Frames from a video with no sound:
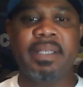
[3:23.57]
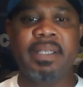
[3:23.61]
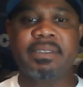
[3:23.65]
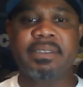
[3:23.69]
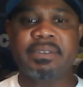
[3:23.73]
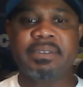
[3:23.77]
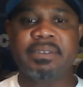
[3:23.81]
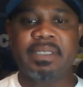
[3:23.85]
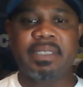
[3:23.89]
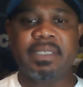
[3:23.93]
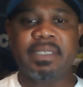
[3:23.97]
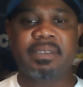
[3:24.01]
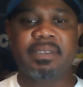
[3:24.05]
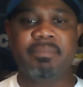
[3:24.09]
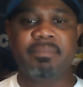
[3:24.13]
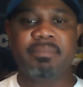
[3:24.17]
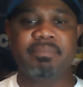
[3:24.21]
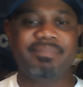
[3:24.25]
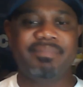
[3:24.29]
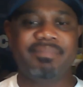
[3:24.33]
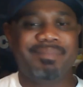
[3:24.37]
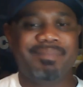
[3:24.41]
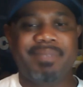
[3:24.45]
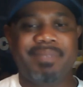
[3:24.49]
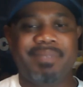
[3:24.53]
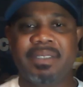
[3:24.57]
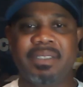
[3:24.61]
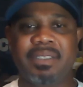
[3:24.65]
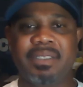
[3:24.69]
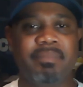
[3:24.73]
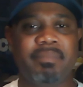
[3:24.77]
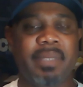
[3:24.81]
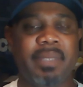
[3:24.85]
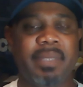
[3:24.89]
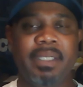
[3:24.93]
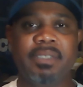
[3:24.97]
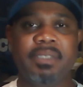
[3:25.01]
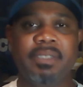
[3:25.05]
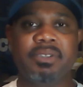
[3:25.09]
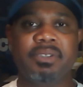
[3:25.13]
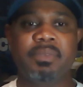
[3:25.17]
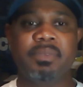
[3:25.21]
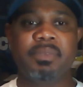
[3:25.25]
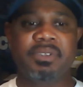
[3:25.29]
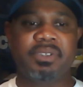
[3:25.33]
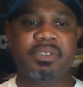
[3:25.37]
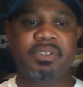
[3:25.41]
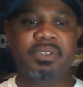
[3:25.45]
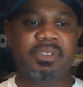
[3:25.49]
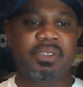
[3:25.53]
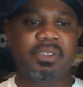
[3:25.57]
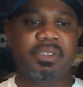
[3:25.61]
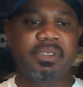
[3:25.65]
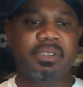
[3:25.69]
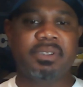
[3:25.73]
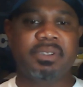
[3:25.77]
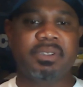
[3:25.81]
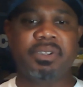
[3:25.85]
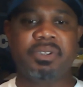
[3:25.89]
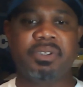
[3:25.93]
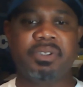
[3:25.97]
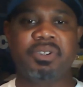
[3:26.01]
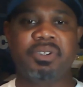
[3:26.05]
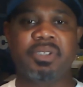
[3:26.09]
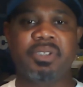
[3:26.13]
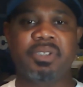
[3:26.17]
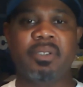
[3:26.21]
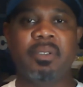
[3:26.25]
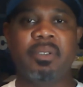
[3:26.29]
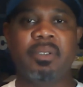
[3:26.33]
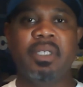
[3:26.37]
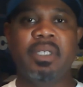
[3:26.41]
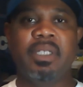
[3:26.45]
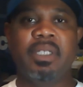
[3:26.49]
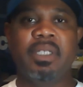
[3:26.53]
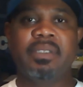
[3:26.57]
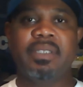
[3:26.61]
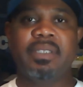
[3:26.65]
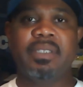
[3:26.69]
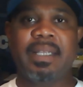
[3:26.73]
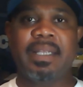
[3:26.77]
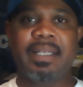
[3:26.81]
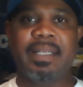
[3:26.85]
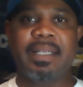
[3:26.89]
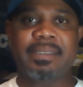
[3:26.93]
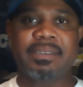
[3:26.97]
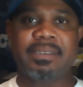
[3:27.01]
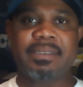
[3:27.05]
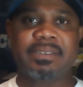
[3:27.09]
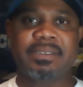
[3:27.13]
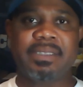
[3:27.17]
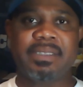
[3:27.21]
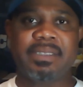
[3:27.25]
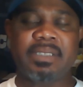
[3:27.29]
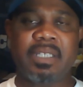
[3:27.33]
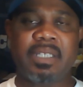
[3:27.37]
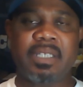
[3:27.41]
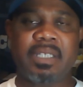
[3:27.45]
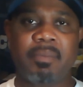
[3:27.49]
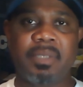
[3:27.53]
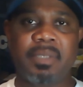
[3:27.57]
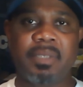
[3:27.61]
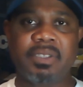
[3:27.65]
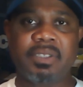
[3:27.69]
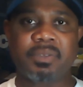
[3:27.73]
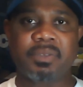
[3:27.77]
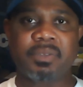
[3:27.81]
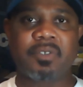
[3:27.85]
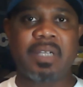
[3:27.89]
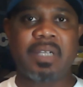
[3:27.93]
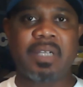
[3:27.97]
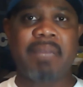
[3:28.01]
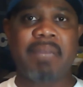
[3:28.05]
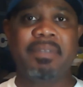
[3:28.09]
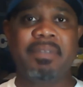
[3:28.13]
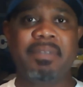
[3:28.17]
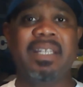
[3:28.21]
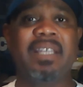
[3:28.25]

It's nothing major, but it's just a little t-shirt that I like to send to all my subscribers.